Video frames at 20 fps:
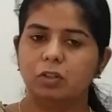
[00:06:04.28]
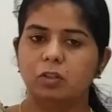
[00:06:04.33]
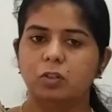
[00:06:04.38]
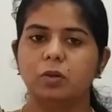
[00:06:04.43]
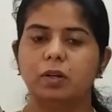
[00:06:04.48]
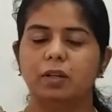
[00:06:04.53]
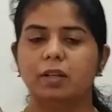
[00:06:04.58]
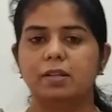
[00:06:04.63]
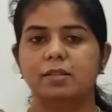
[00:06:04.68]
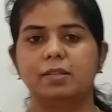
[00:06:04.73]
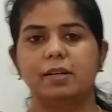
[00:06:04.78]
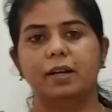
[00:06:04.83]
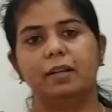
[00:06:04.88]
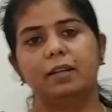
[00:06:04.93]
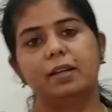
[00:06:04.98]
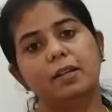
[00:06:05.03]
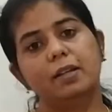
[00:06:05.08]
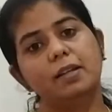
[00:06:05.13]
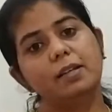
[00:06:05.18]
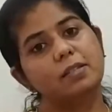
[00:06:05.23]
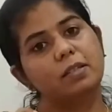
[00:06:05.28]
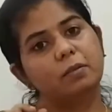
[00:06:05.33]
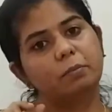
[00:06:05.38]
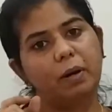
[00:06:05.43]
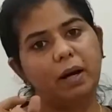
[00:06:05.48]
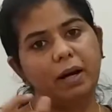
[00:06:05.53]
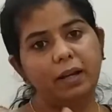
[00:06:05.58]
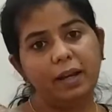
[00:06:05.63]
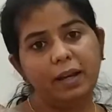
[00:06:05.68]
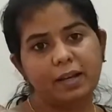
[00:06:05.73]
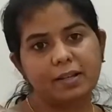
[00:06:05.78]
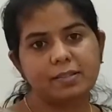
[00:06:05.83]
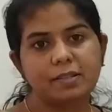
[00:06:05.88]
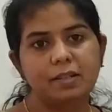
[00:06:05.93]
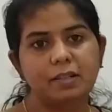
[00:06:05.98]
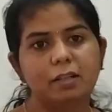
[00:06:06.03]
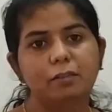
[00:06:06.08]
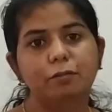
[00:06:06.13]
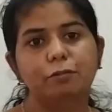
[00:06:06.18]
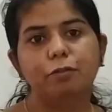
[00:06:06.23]
going to other side. That is by
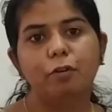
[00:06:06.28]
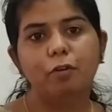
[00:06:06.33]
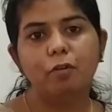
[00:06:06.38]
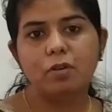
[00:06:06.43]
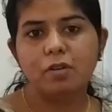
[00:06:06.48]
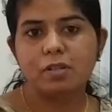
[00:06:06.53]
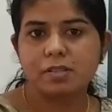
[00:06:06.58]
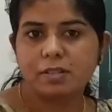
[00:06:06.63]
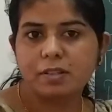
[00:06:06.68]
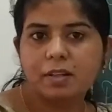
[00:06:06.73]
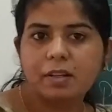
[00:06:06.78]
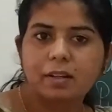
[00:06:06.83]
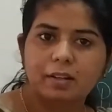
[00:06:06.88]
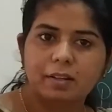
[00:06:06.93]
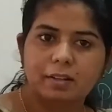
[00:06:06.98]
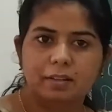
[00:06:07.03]
exerting force.